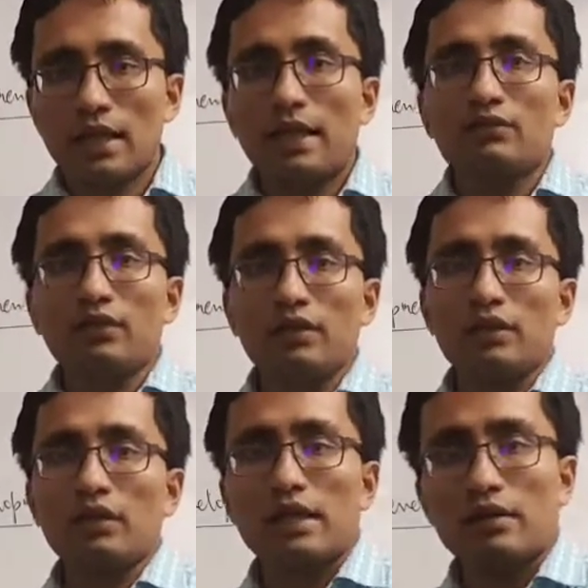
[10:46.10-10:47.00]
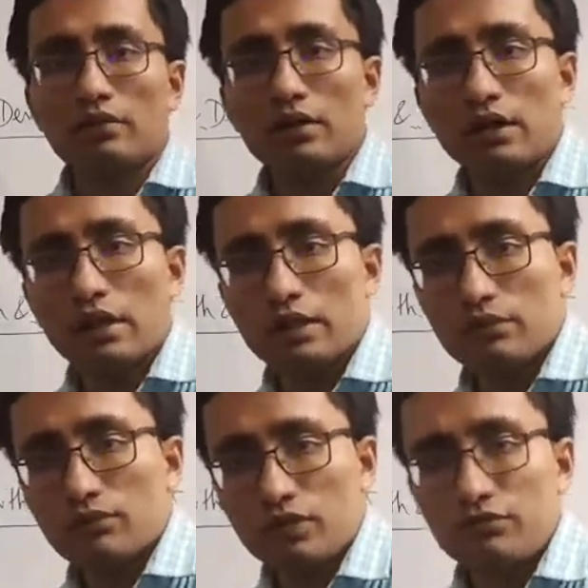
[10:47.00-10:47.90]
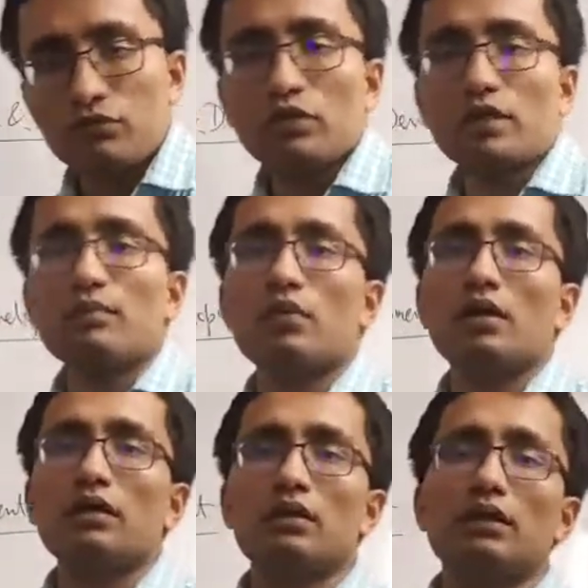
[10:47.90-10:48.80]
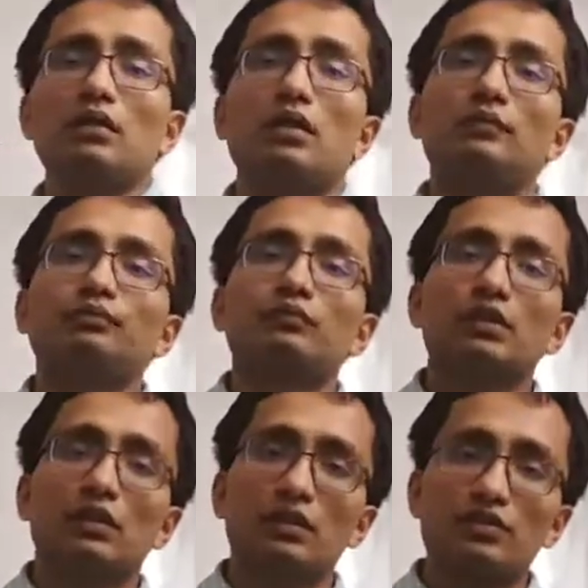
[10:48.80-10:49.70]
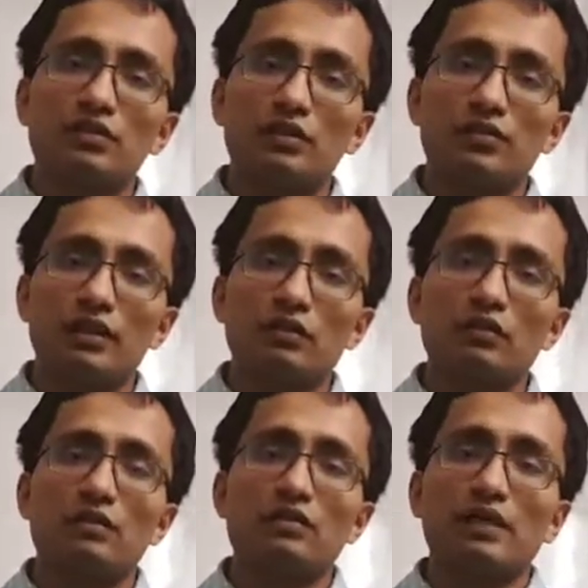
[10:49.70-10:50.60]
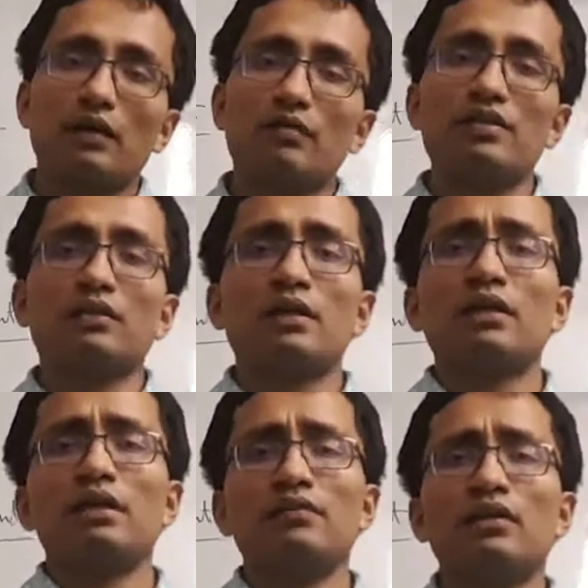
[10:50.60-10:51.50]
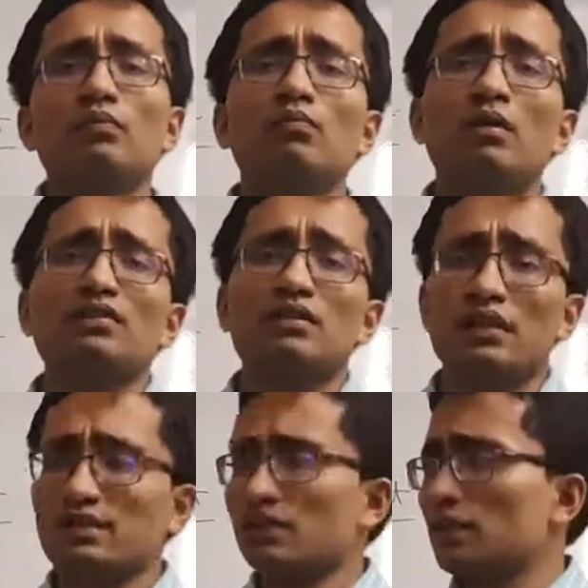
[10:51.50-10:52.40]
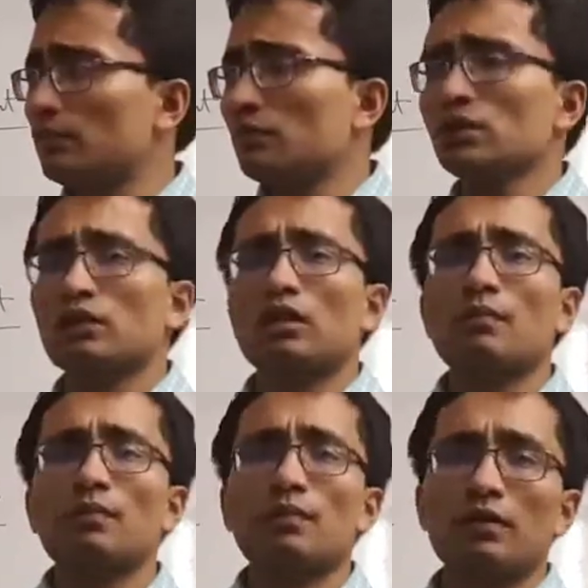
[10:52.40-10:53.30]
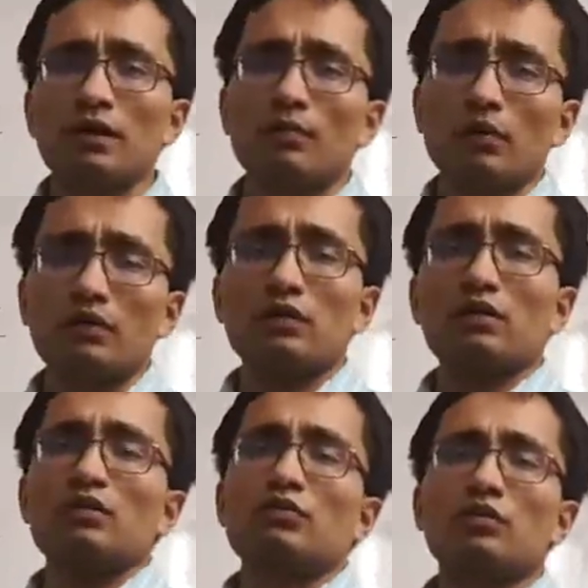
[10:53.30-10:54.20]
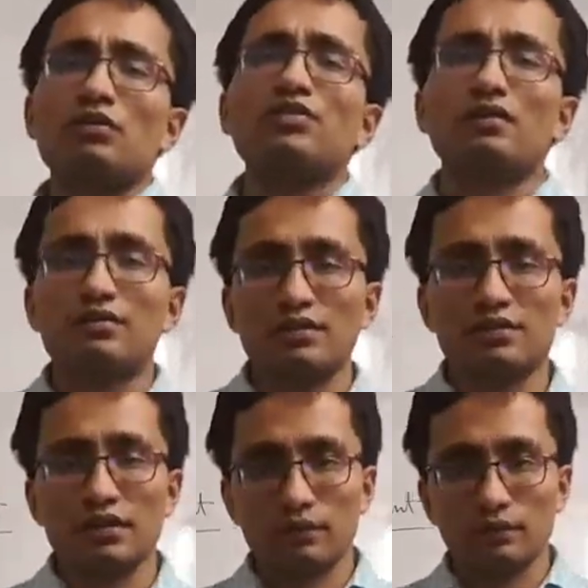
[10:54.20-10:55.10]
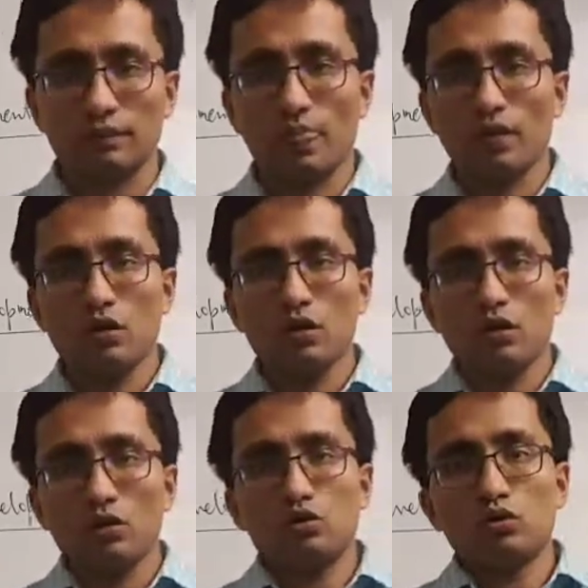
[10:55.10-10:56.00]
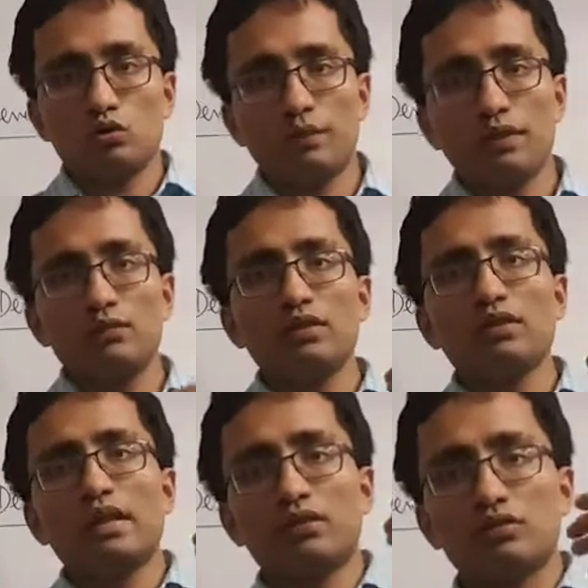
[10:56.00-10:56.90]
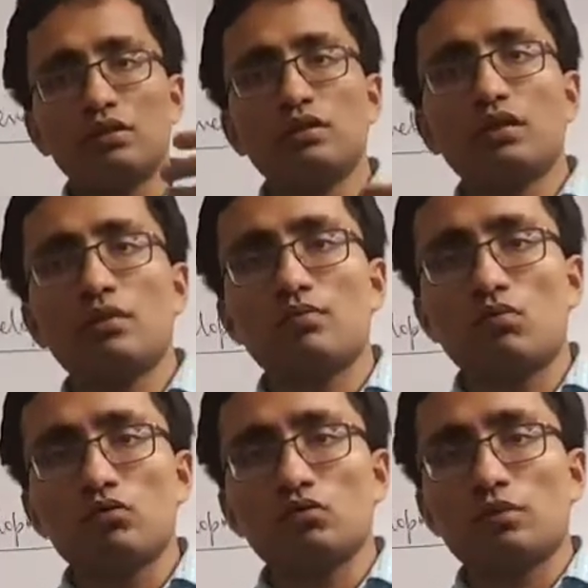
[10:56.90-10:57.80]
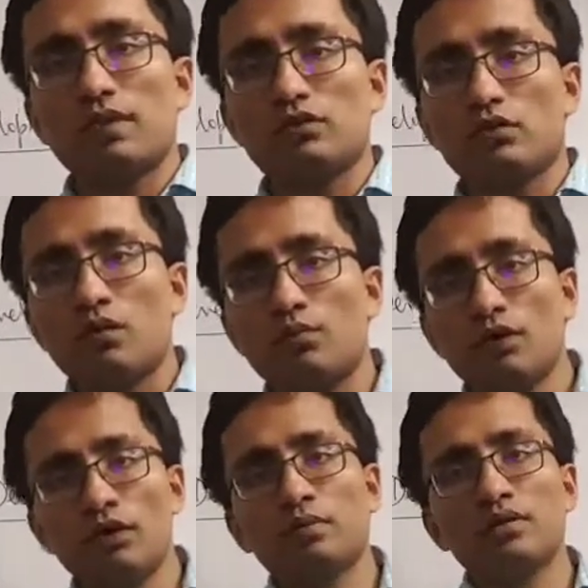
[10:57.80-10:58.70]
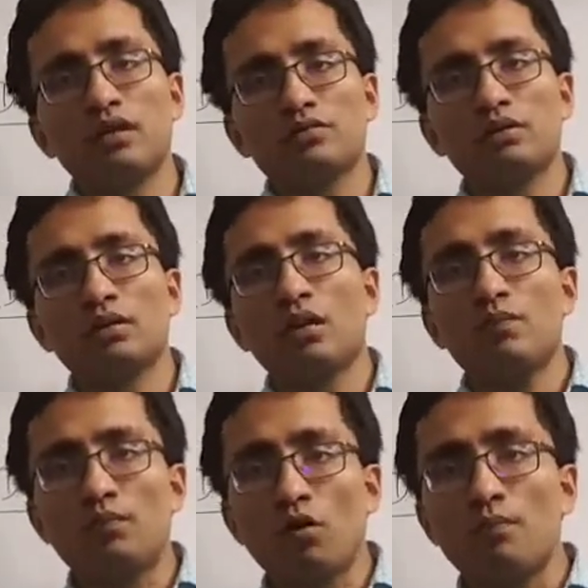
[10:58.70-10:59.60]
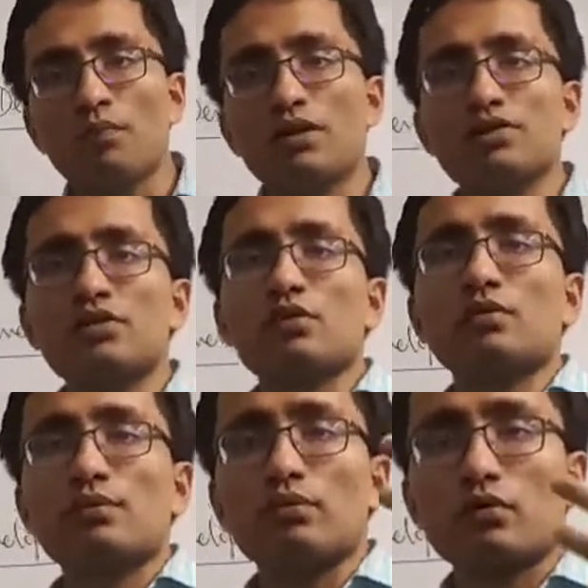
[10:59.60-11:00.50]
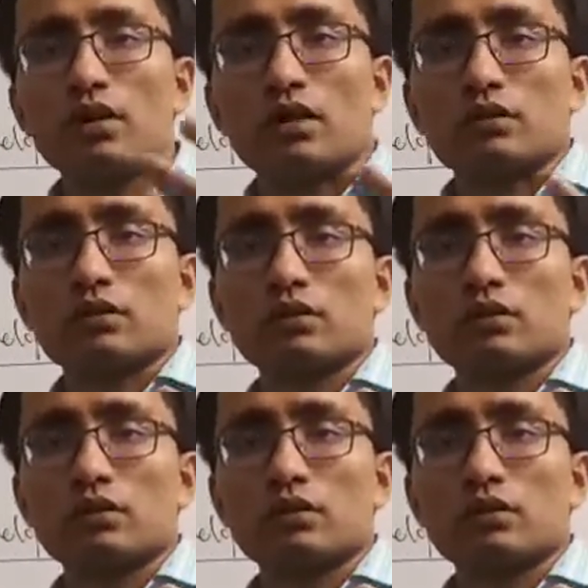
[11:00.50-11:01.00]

and very few are employed in the industrial sector or the secondary sector, and even much lesser number of people employed in the tertiary or the services sector. So to begin with, the national income, major component of the national income comprises of the product.